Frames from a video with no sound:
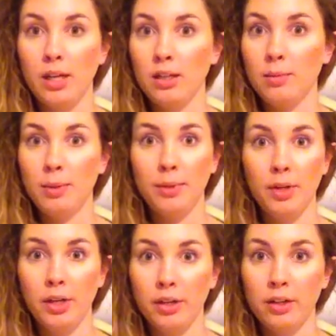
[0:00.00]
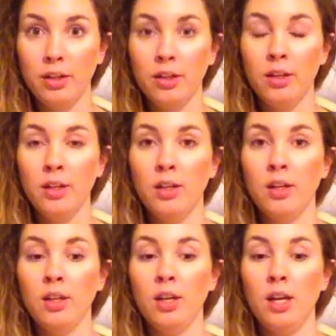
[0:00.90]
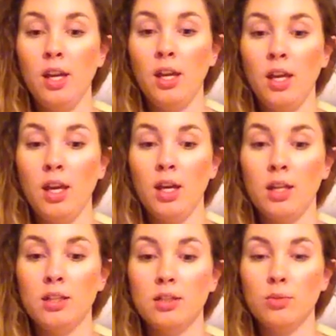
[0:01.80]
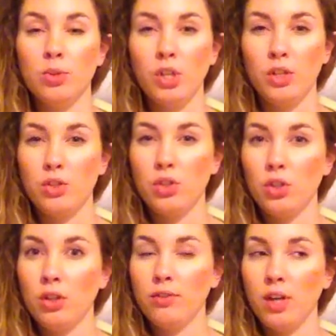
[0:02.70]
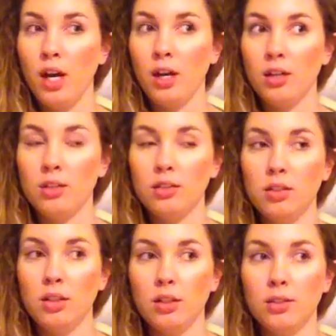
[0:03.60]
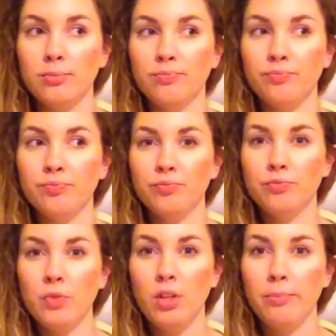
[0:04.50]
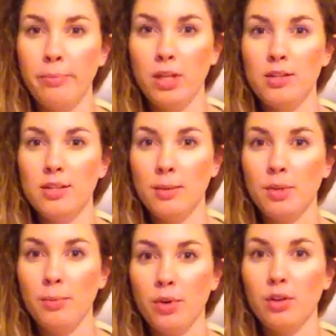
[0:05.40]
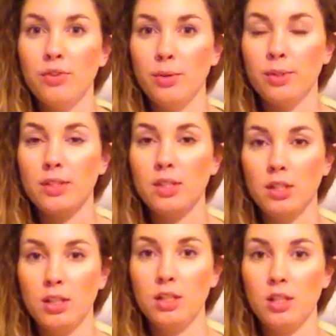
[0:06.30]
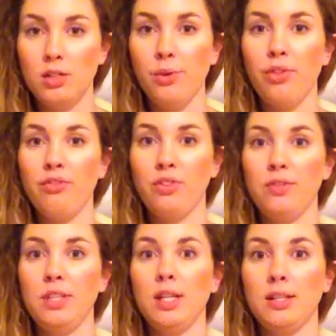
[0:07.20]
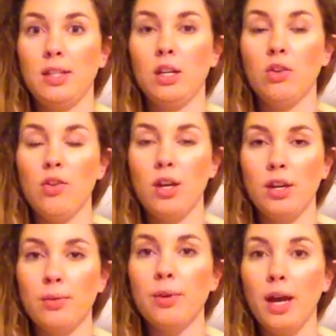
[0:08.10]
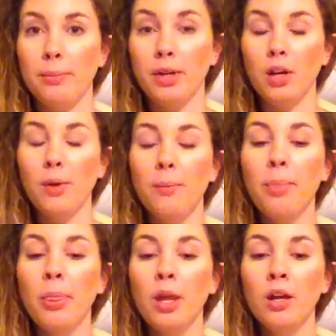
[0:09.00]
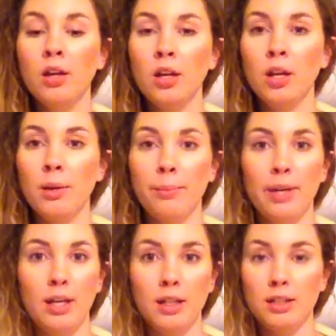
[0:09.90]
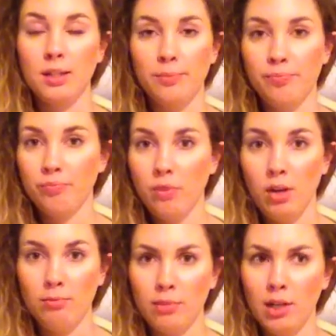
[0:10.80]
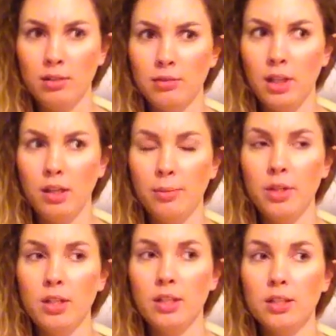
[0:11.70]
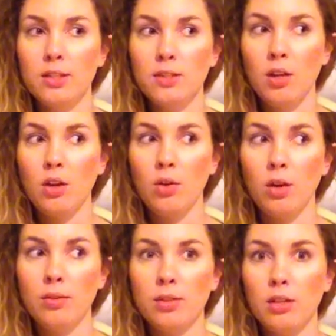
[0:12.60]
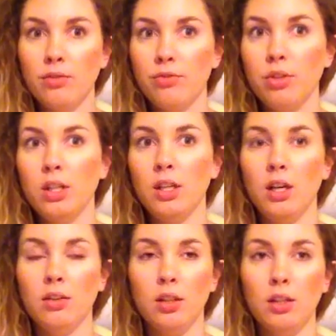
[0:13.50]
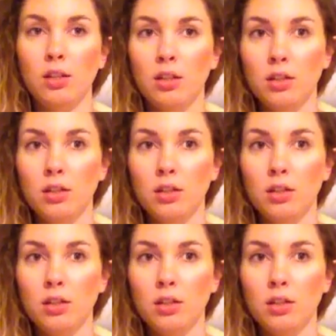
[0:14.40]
didn't get my period, and which I should have got in mid-September if it was going to continue on the 50-day cycle that I had been on. But I ended up not getting a period. So I was kind of freaking out, like,